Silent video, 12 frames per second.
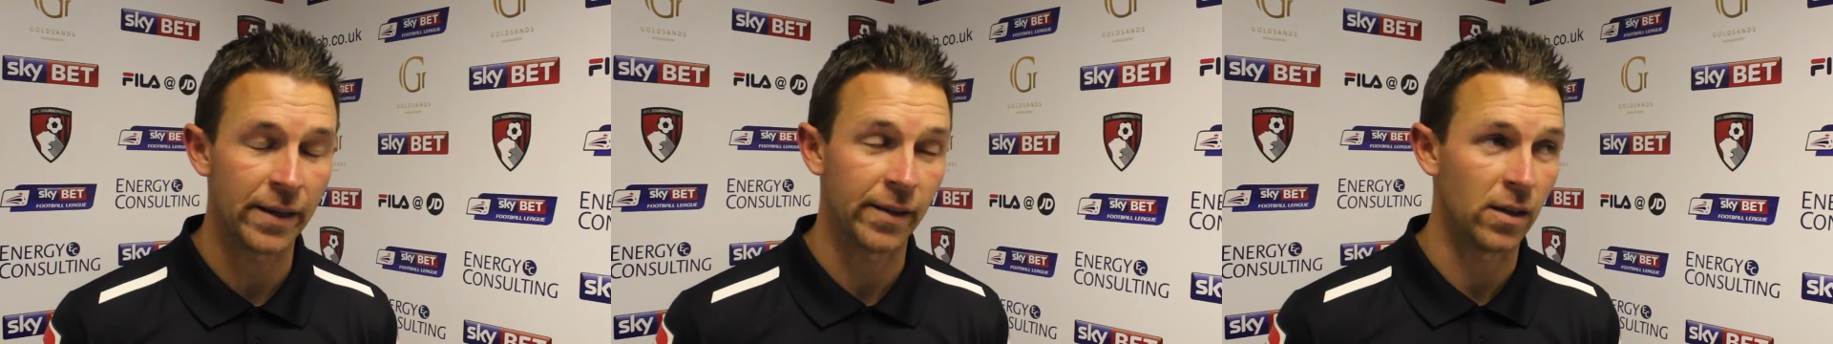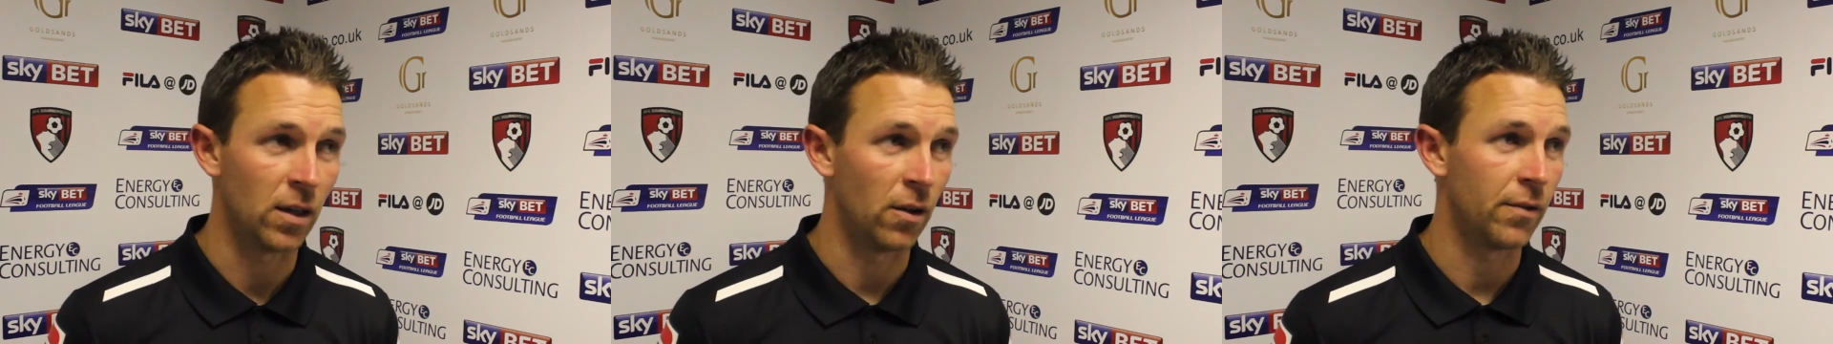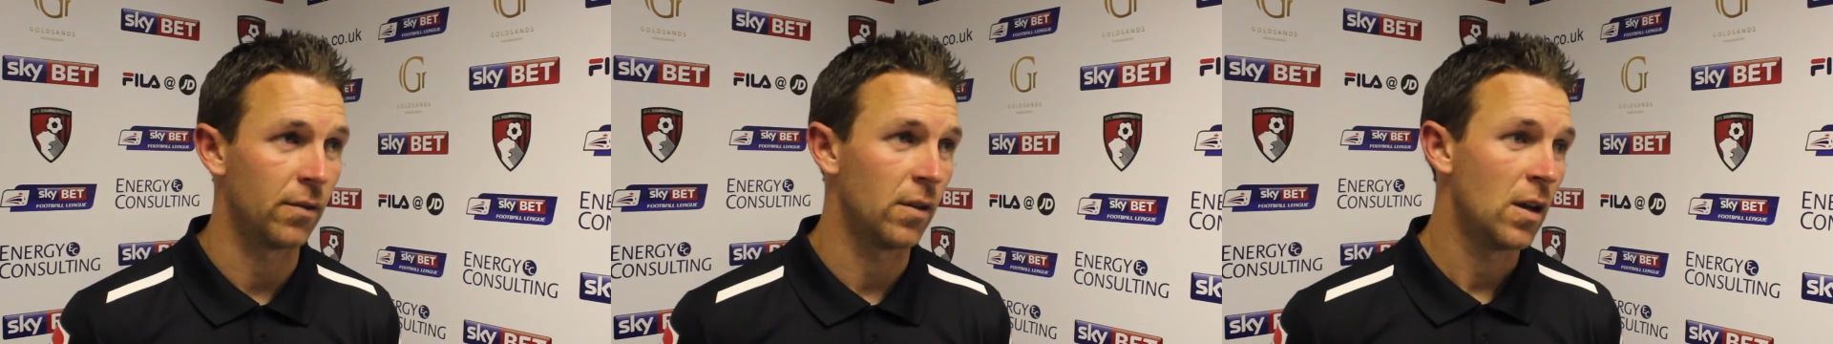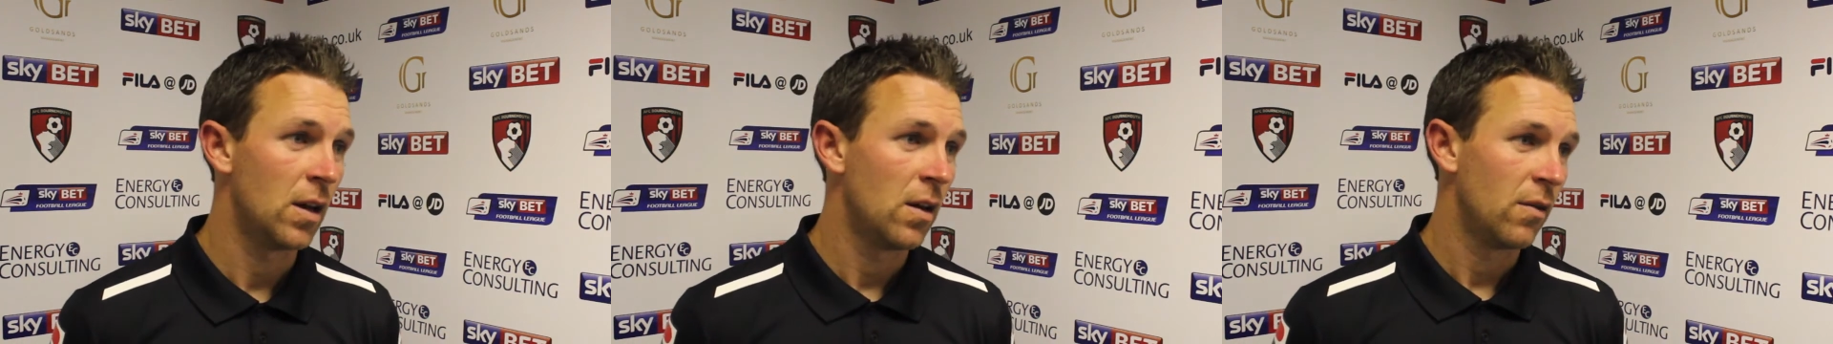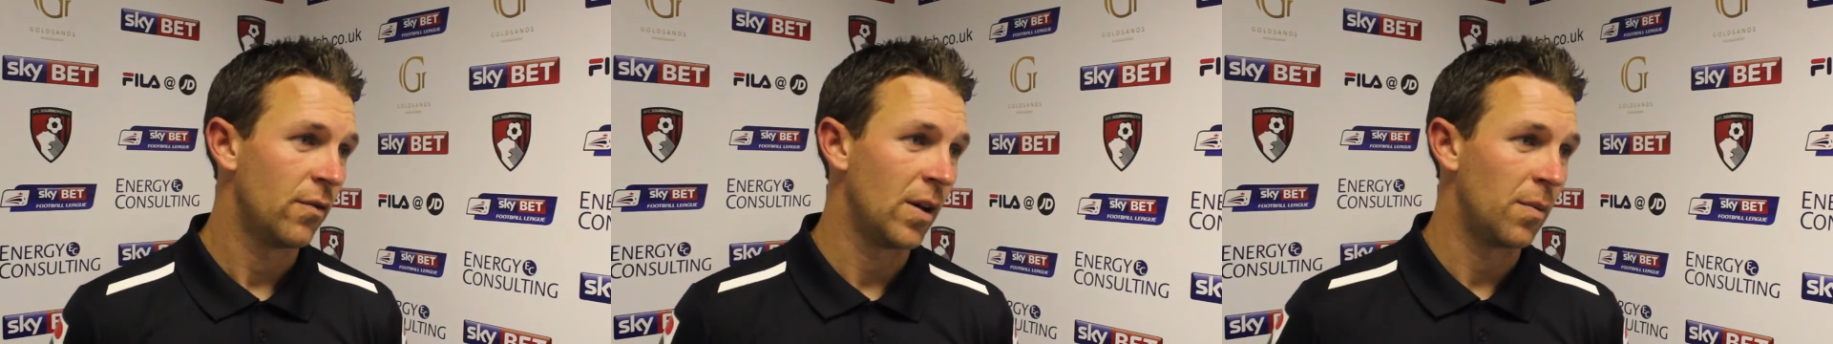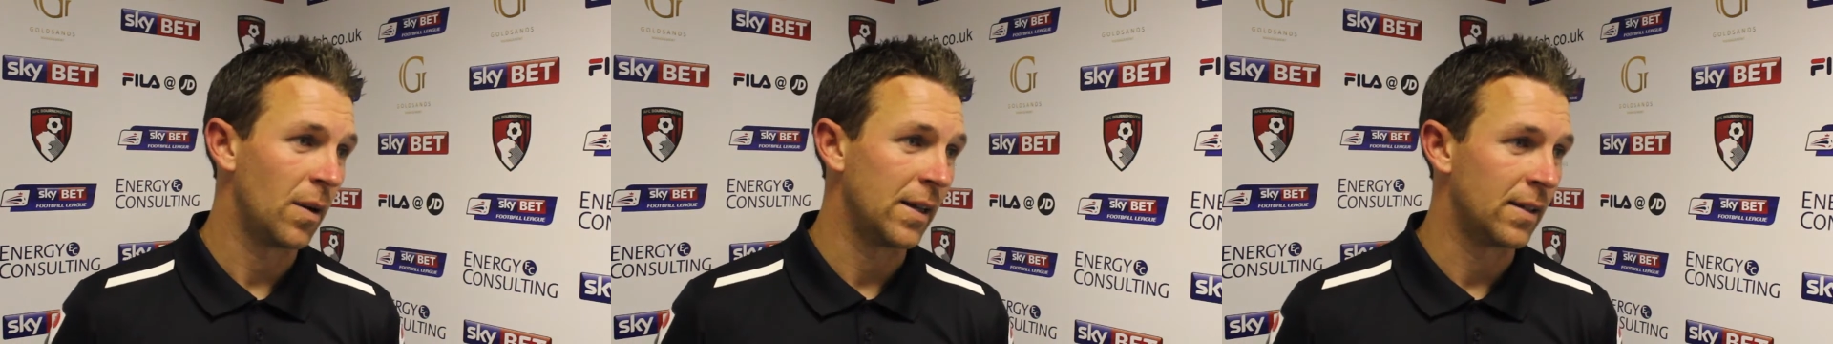And, you know,
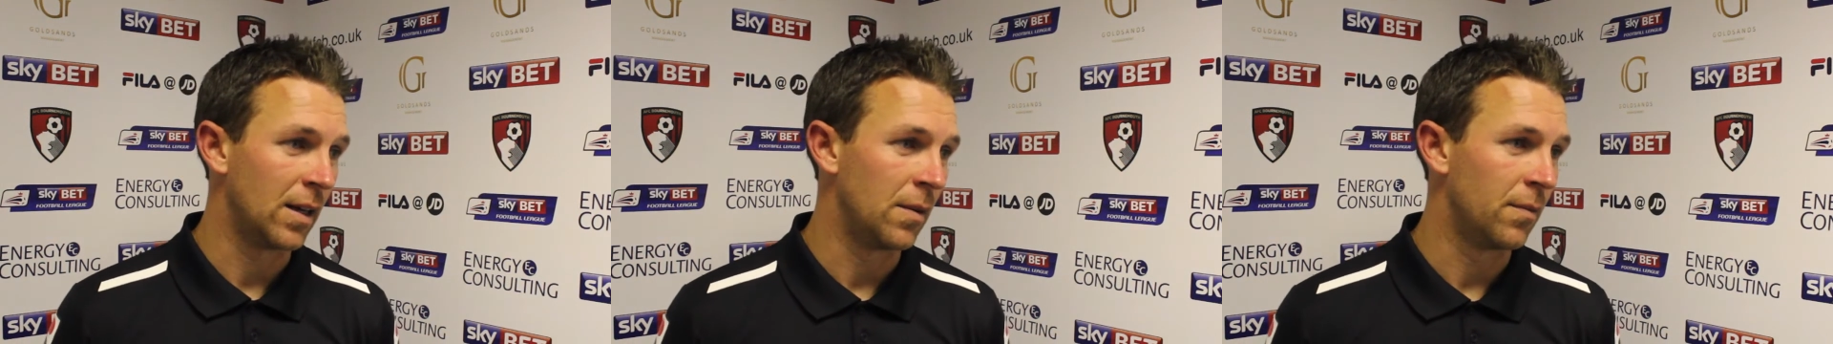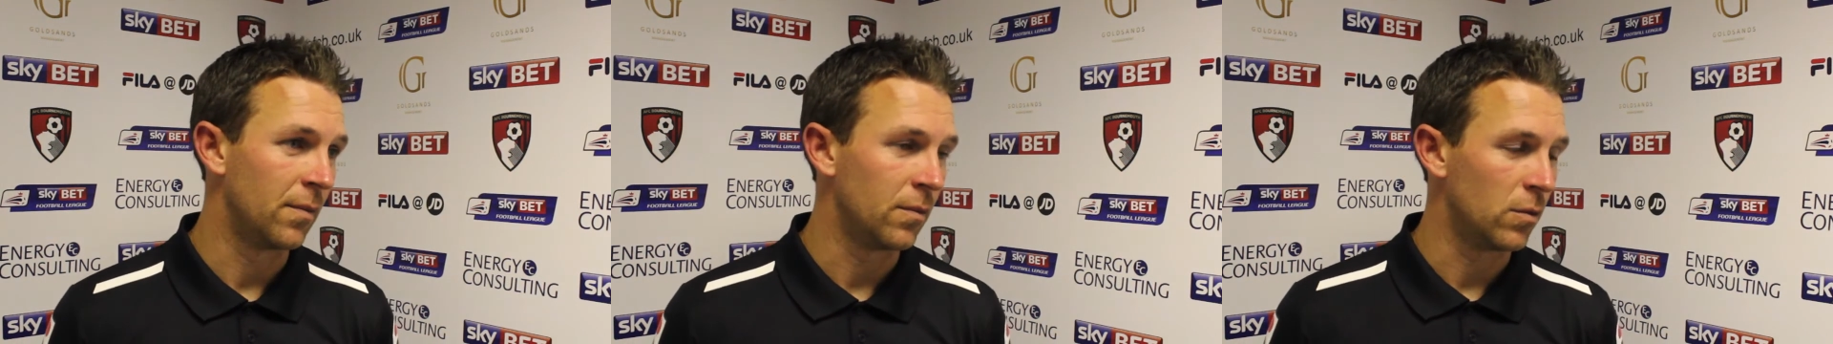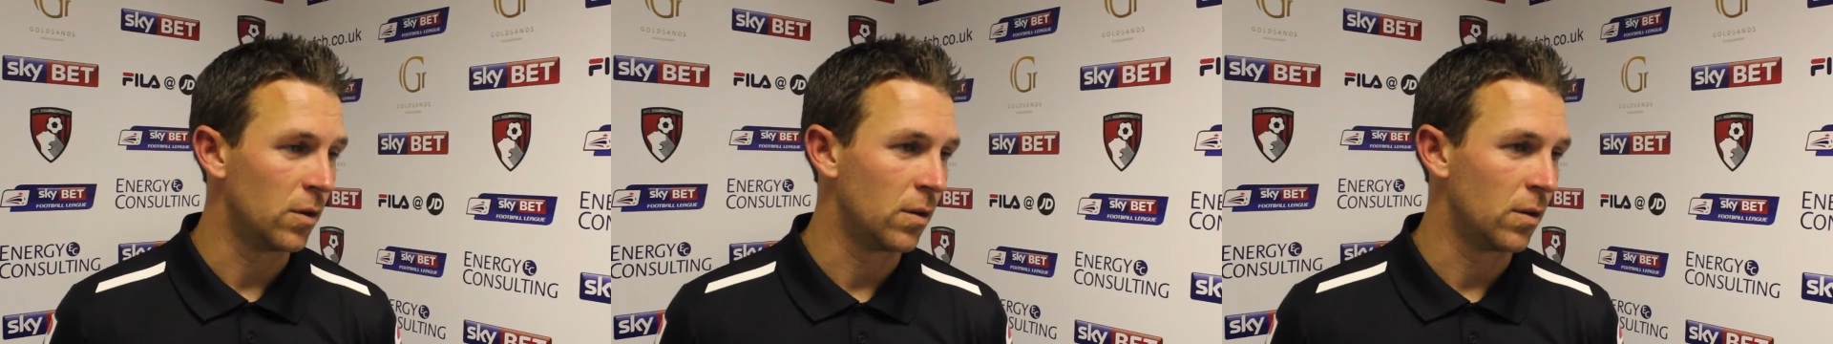fair play to them.